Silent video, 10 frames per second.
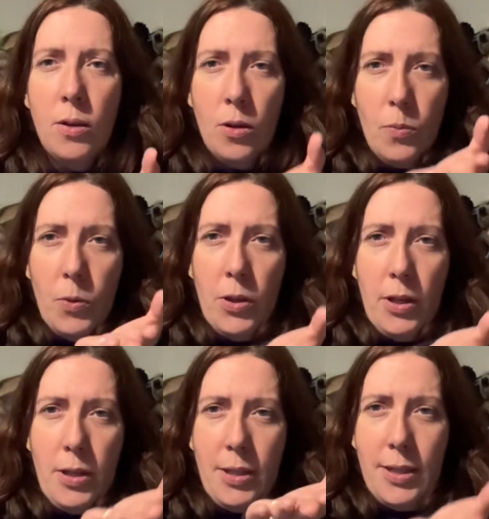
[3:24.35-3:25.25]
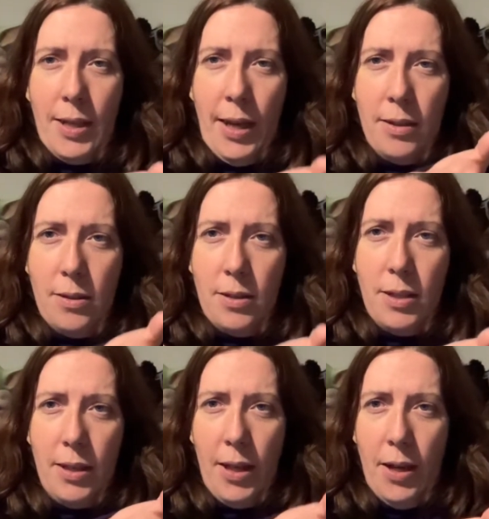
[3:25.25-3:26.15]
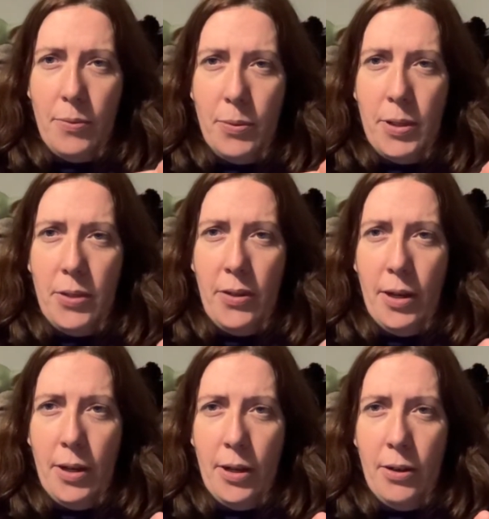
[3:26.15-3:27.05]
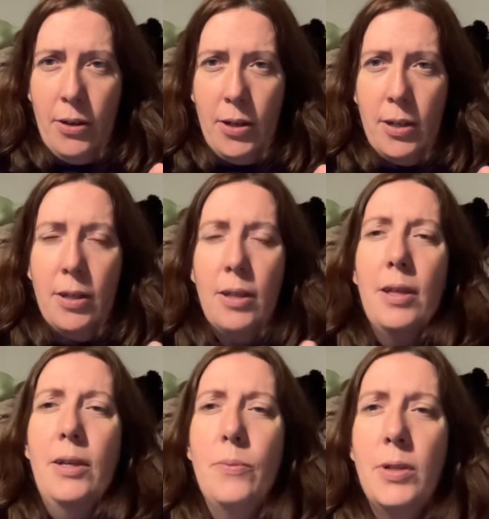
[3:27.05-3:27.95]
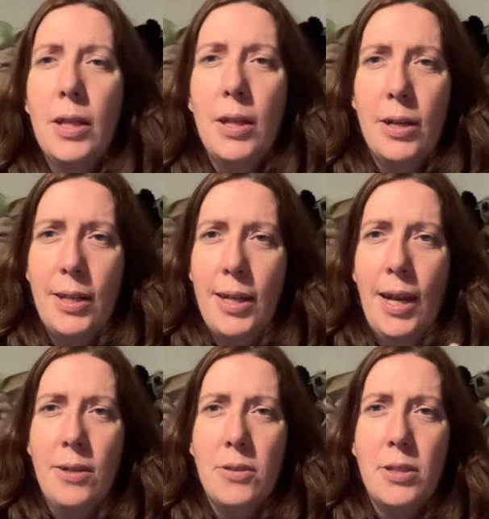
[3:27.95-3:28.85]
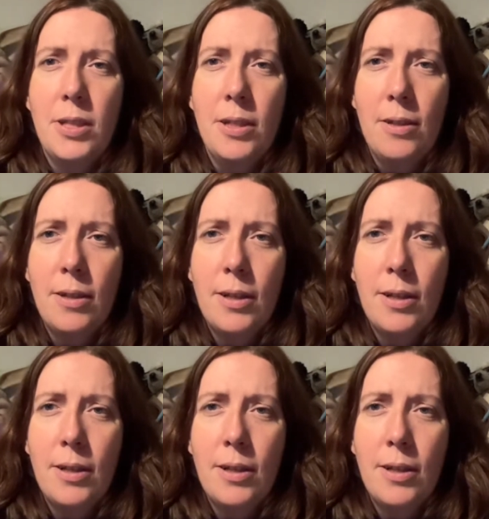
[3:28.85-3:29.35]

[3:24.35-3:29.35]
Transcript: on one of those scales that you have when you're younger, and like when you're learning how to